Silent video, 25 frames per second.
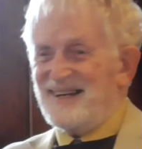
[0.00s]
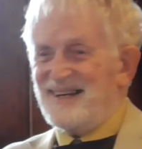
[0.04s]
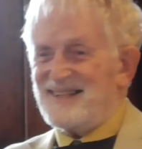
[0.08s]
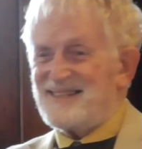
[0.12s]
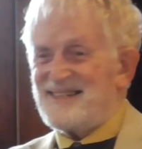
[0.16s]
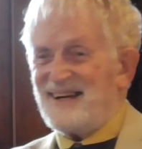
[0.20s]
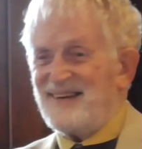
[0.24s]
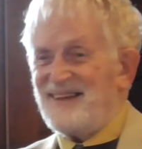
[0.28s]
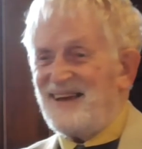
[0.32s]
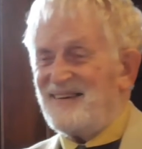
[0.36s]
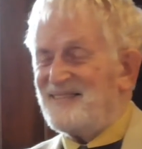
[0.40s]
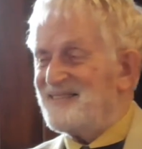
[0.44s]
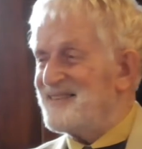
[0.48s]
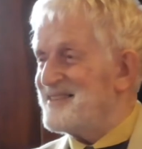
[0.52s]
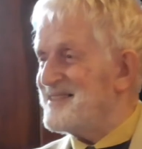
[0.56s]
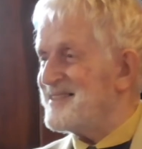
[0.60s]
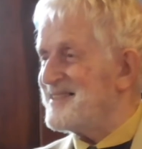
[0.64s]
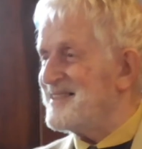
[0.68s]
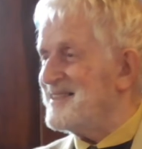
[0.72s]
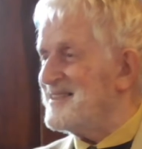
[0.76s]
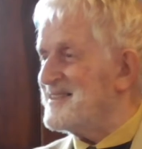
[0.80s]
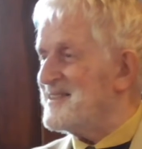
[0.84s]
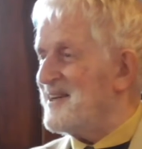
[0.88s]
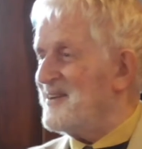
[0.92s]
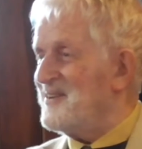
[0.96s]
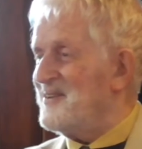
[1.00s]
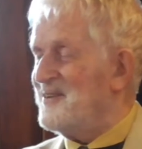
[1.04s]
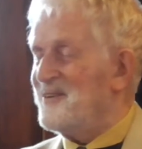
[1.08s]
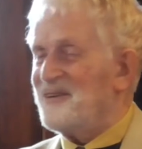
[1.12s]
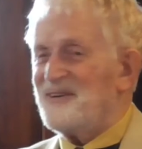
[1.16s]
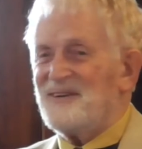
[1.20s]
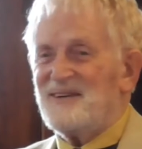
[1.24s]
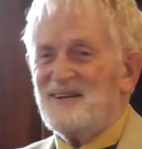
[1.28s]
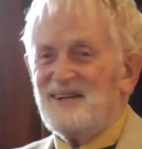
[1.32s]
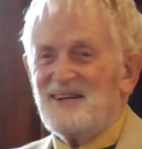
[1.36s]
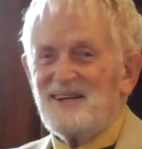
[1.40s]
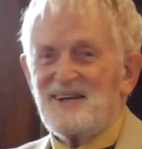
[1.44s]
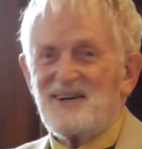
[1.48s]
So
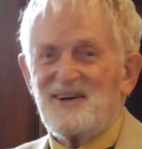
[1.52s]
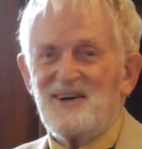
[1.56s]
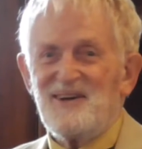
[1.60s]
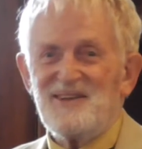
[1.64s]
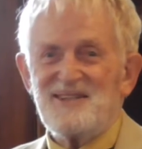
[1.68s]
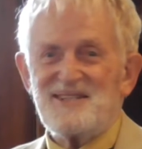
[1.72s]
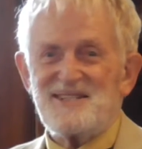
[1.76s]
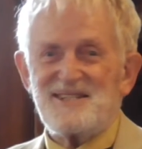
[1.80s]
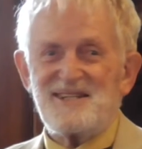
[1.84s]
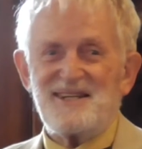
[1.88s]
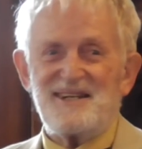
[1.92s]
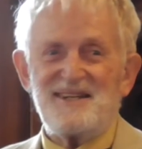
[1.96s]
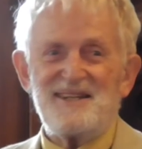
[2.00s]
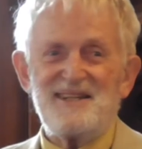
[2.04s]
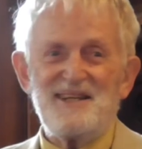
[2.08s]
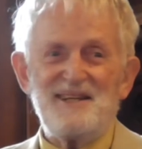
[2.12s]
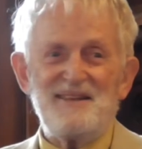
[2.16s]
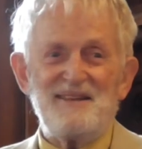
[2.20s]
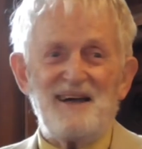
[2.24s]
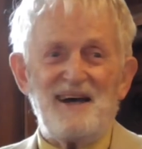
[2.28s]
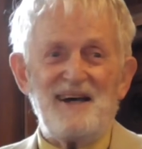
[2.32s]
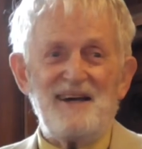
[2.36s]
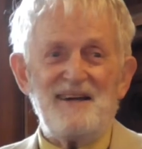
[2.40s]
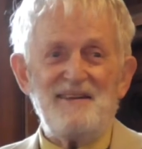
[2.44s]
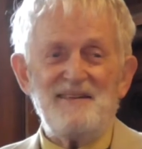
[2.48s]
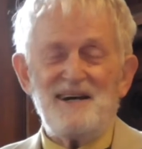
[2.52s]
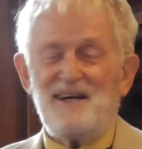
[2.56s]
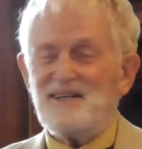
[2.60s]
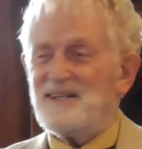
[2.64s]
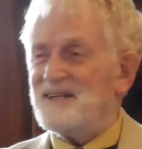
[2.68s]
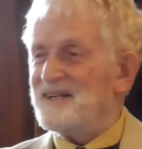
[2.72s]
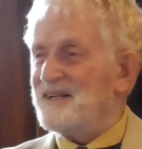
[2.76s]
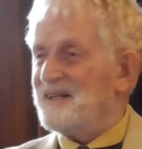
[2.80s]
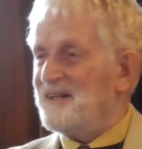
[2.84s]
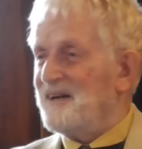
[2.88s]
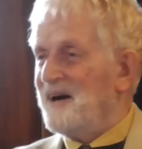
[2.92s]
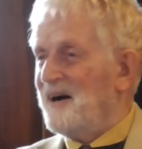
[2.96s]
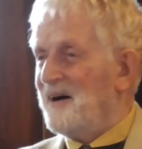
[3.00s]
you're constantly. They
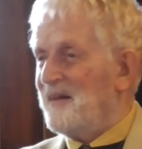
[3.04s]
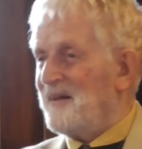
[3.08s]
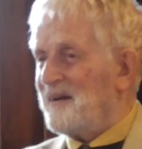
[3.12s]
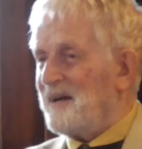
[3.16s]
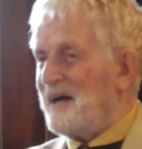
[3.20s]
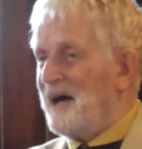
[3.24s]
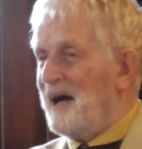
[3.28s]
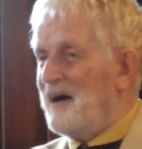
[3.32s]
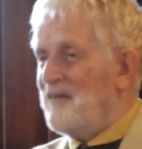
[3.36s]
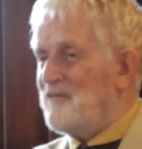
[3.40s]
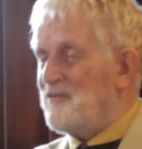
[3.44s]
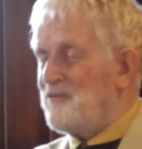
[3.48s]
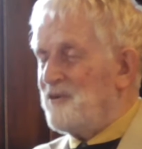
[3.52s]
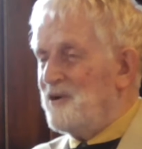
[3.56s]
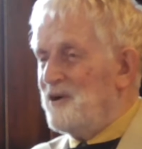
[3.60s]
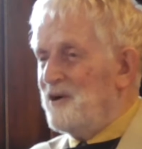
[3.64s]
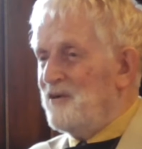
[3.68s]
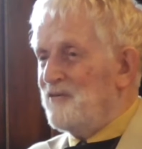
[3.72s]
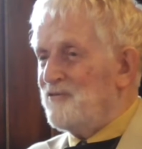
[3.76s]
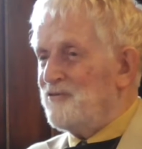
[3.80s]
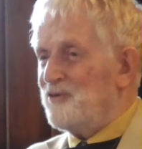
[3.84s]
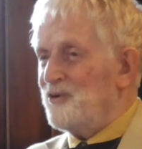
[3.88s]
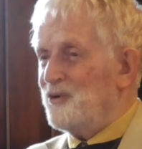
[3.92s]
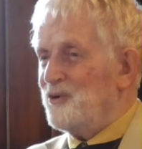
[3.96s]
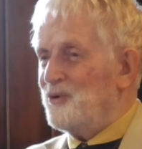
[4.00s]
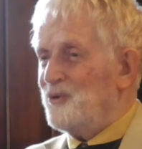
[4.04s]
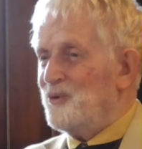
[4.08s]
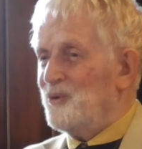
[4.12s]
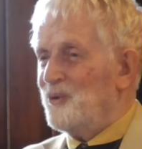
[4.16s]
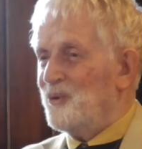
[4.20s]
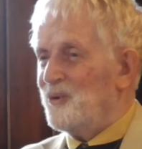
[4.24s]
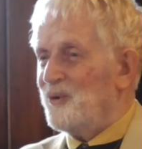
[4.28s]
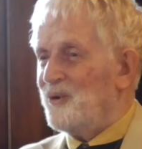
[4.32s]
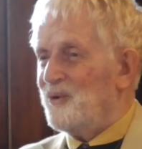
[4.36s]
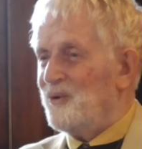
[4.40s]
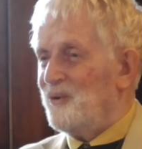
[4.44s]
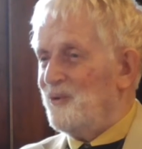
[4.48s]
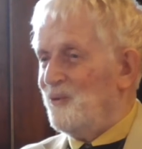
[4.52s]
neither gave food
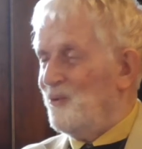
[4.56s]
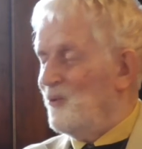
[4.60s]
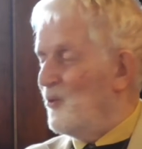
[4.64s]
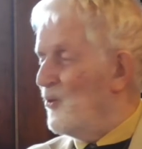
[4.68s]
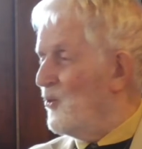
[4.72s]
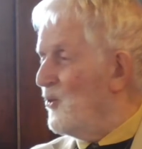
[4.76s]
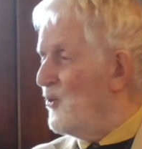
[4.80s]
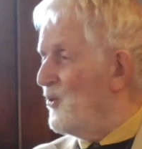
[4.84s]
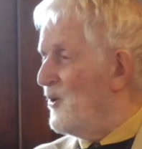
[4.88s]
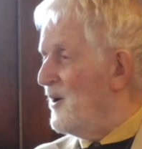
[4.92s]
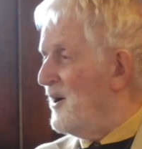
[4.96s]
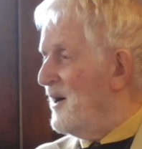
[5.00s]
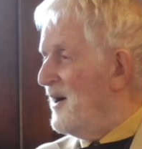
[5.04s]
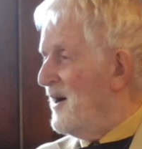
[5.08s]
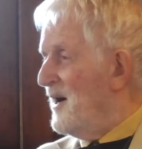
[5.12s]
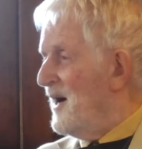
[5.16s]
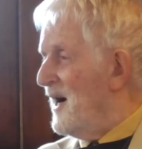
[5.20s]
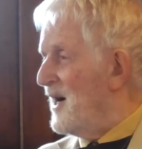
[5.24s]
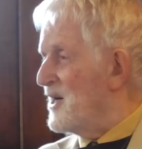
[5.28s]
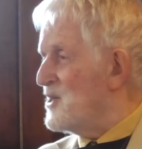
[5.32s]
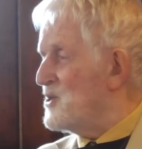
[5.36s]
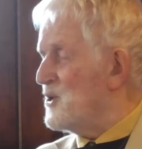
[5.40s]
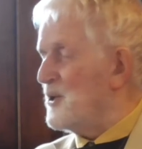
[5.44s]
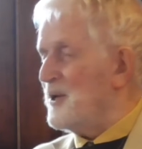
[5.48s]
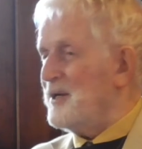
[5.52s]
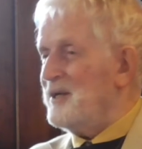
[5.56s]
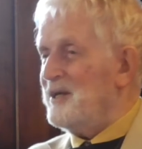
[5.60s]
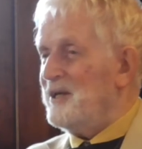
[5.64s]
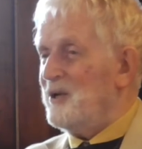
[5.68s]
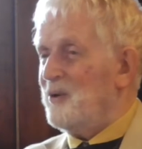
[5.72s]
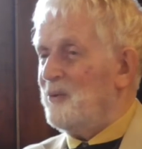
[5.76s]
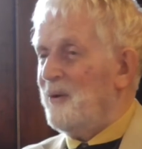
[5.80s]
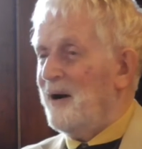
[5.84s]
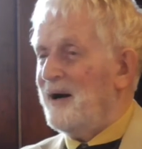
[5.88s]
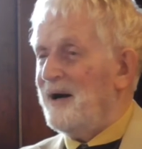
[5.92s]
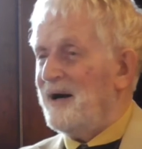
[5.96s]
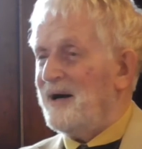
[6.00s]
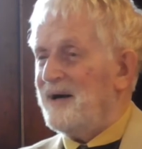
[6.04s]
nor took any
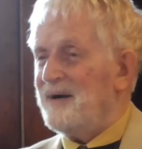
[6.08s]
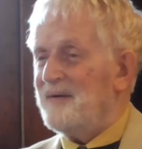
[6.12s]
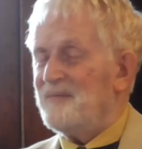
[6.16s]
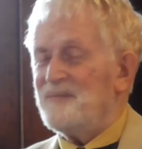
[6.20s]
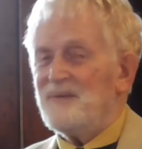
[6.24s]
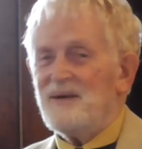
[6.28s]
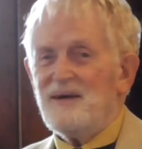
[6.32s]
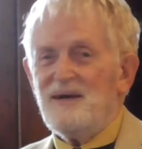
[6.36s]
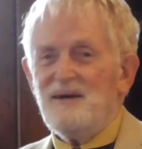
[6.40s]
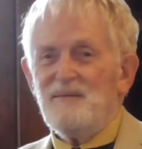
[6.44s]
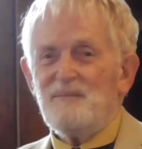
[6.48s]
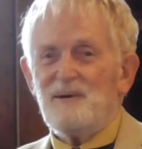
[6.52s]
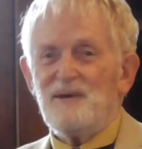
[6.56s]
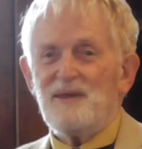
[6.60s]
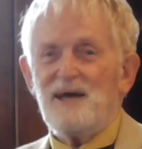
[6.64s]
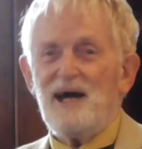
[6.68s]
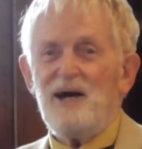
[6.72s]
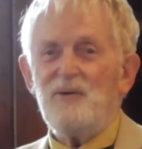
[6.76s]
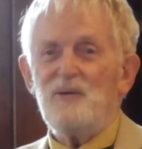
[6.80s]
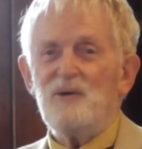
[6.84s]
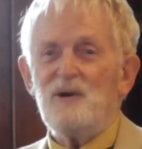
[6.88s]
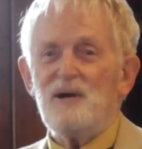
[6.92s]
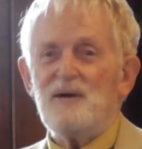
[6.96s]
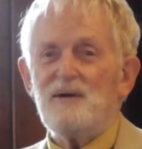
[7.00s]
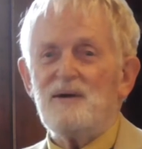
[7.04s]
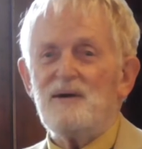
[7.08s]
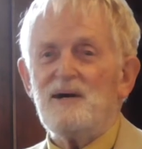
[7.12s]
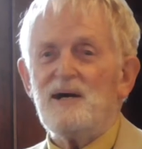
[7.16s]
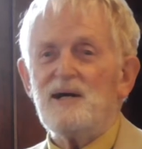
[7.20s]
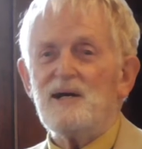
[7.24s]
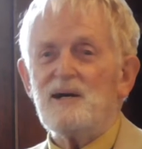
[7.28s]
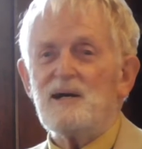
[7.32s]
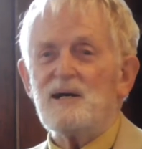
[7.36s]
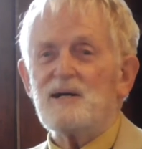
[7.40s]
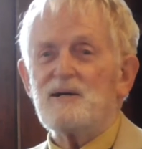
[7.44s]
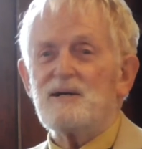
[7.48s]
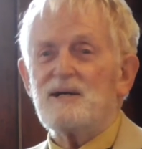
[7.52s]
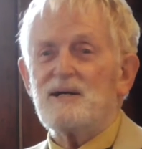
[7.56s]
away, but
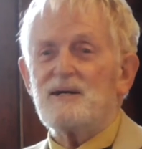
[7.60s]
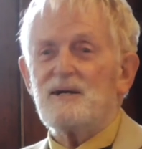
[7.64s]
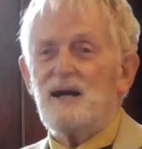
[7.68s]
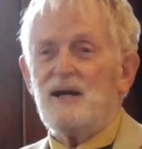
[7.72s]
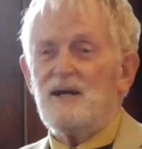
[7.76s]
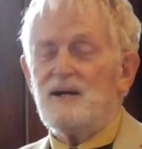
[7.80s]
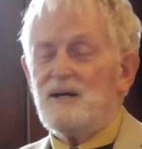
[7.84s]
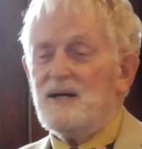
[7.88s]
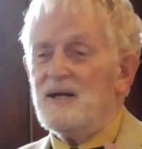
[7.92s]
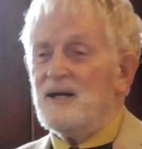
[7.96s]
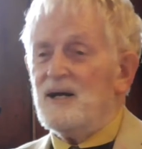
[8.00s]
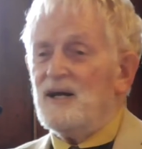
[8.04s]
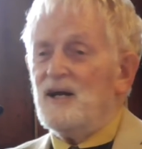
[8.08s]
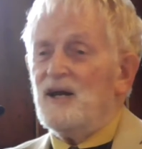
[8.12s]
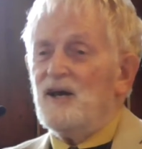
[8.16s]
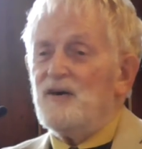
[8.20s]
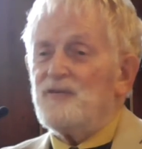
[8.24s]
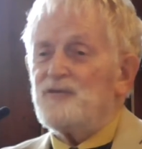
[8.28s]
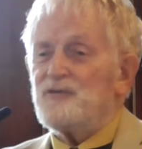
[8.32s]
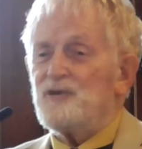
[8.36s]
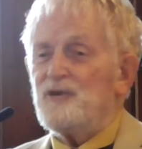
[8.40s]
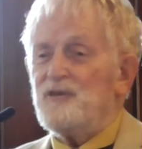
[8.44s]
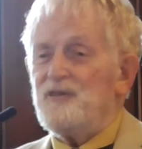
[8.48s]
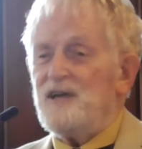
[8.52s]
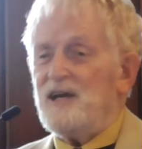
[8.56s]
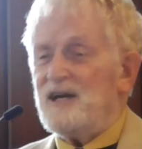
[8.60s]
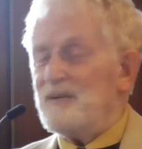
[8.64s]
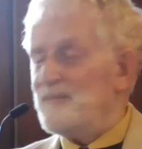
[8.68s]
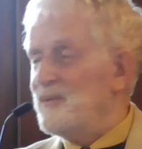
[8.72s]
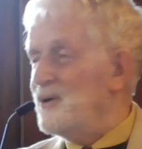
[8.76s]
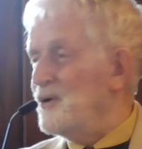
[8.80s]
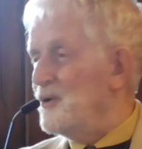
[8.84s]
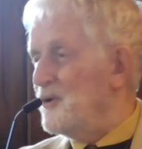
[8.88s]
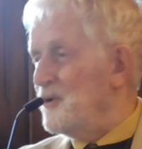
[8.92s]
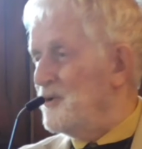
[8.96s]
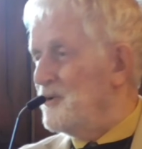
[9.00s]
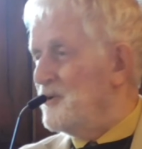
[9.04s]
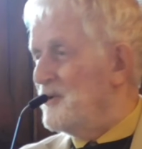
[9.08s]
it lifted their
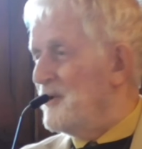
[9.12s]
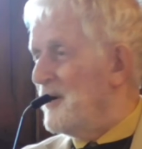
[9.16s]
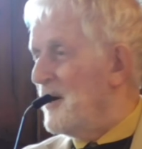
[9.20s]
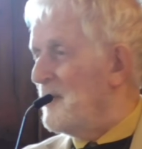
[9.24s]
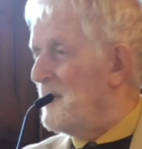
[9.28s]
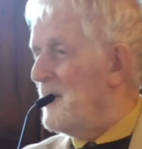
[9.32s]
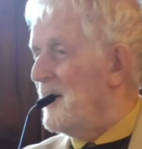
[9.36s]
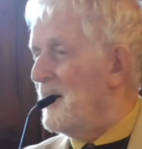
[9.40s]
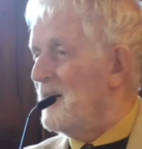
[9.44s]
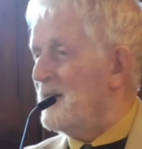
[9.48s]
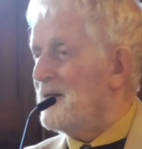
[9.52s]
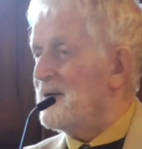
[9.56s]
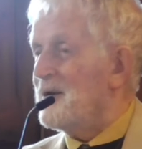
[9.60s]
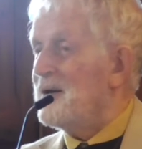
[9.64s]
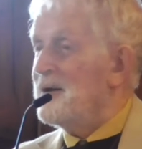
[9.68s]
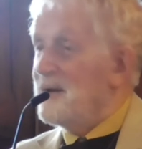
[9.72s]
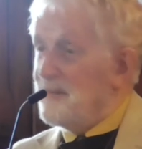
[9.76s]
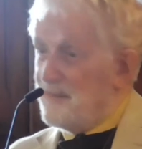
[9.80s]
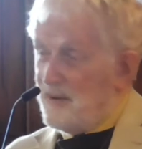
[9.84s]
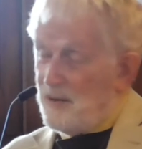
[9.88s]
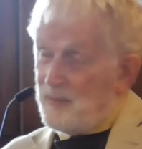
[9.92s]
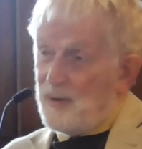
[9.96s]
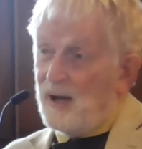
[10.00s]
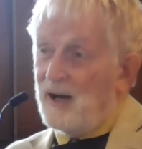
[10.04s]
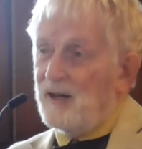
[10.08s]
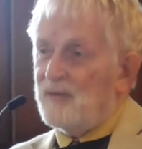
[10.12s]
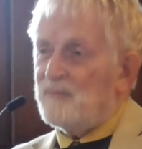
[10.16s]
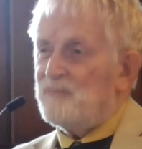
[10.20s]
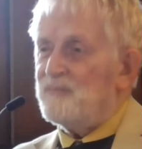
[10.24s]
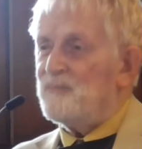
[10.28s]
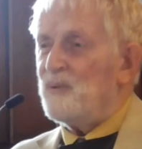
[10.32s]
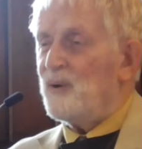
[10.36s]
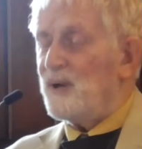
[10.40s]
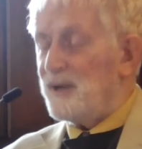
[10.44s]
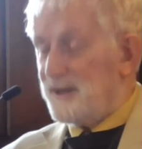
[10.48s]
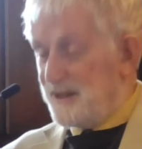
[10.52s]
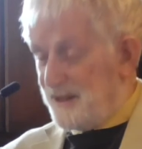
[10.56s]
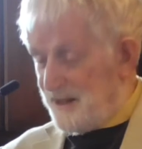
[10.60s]
mood about
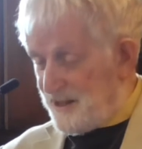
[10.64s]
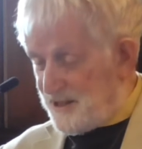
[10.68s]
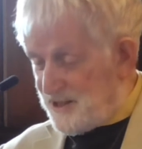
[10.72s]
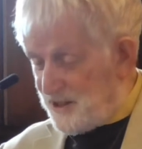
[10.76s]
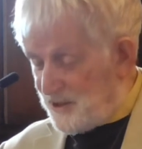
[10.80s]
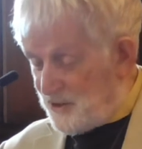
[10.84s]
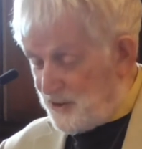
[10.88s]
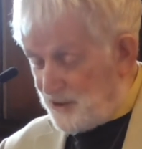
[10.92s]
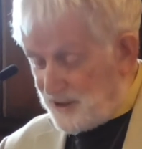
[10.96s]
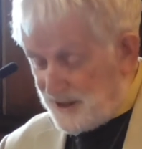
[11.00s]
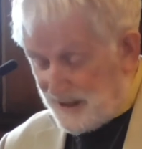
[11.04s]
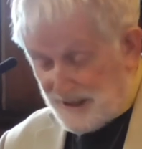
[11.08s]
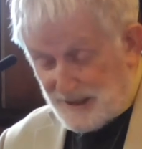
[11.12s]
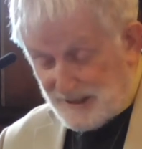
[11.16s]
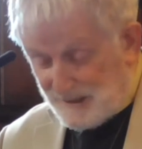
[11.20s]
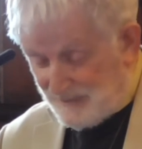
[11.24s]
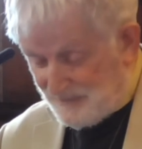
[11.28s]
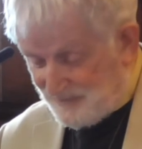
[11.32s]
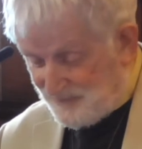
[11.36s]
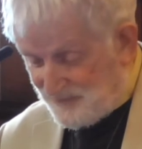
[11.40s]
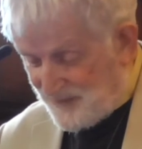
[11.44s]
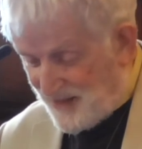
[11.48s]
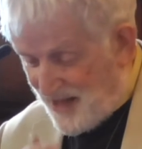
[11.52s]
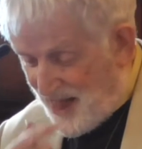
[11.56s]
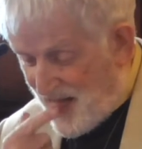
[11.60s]
politics in New Zealand.